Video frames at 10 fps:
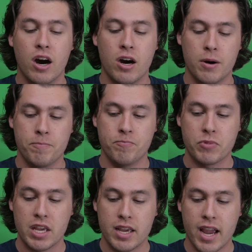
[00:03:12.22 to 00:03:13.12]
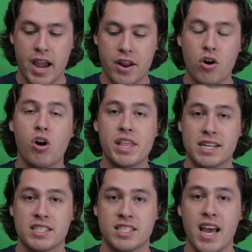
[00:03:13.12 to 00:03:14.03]
And all
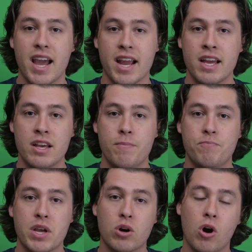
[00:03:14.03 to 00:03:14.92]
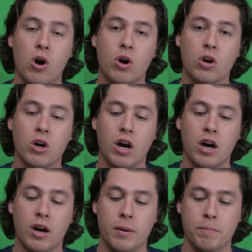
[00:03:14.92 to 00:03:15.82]
that to say, there
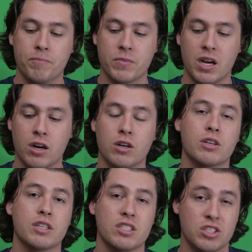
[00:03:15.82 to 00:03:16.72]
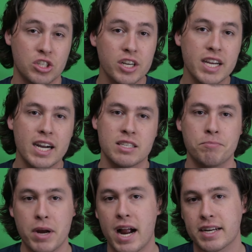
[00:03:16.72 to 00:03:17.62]
are good guys
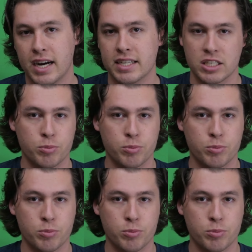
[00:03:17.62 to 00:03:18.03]
and bad guys.